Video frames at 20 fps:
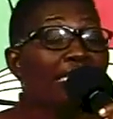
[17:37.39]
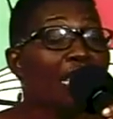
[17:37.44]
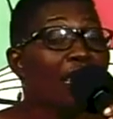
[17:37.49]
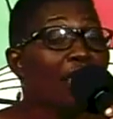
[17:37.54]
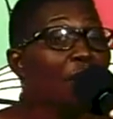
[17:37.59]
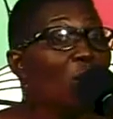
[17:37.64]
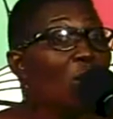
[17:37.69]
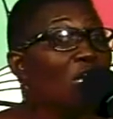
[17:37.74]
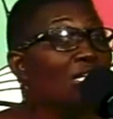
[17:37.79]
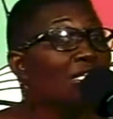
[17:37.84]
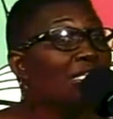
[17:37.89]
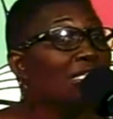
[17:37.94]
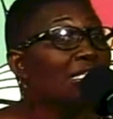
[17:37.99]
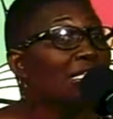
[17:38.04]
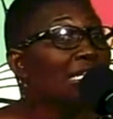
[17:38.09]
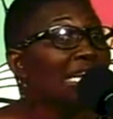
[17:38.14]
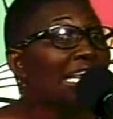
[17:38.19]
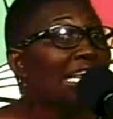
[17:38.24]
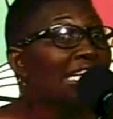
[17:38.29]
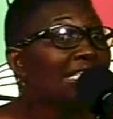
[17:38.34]
And as he
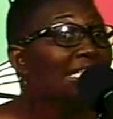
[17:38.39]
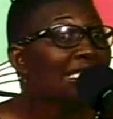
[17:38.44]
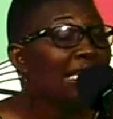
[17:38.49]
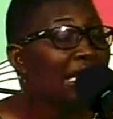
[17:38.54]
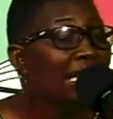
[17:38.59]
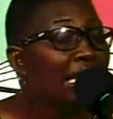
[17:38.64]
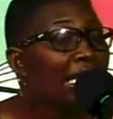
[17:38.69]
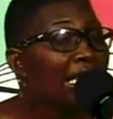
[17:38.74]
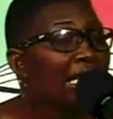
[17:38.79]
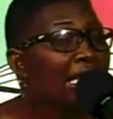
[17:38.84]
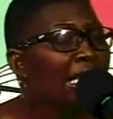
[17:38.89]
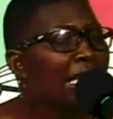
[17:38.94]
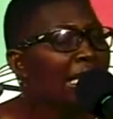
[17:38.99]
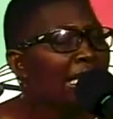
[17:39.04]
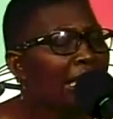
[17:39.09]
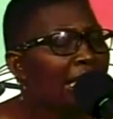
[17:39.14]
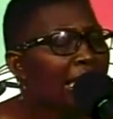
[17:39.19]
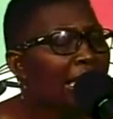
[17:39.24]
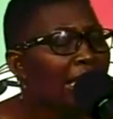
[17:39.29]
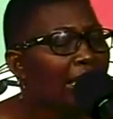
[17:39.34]
was
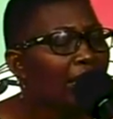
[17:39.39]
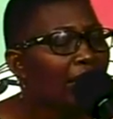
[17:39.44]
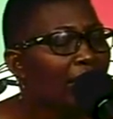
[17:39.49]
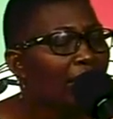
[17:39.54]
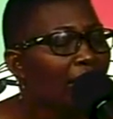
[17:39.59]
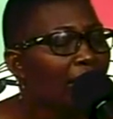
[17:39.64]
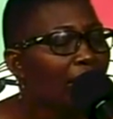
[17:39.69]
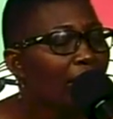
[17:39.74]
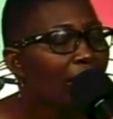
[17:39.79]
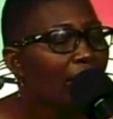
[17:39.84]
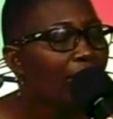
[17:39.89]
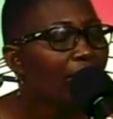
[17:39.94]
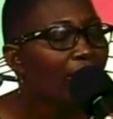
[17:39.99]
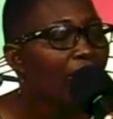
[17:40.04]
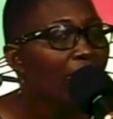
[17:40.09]
listening keenly,